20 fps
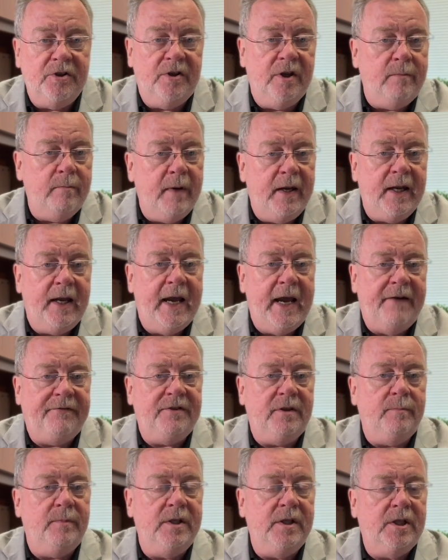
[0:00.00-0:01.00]
that may have
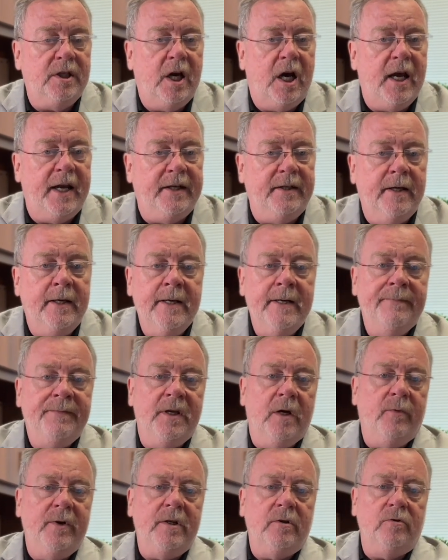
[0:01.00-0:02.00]
to be signed.
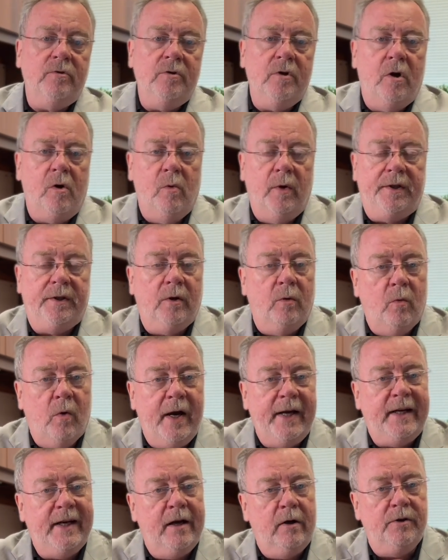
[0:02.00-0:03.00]
Now, we don't know what the
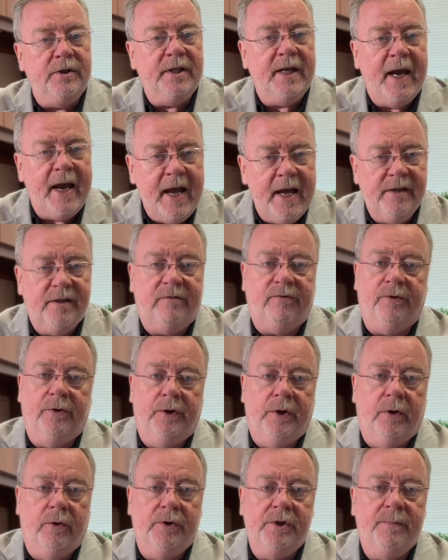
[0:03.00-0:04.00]
White House has for
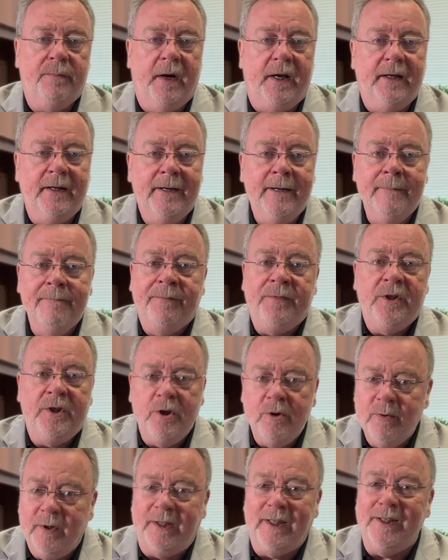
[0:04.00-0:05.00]
those, but
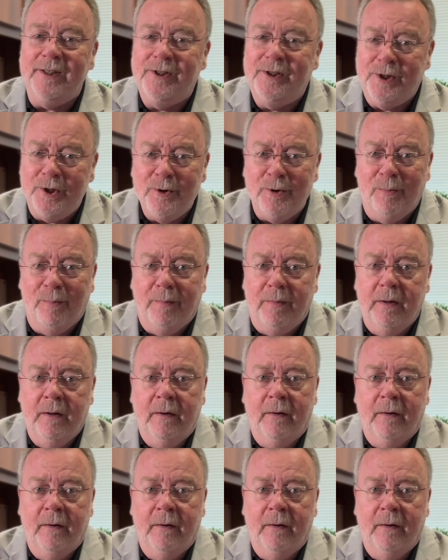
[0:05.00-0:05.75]
you would assume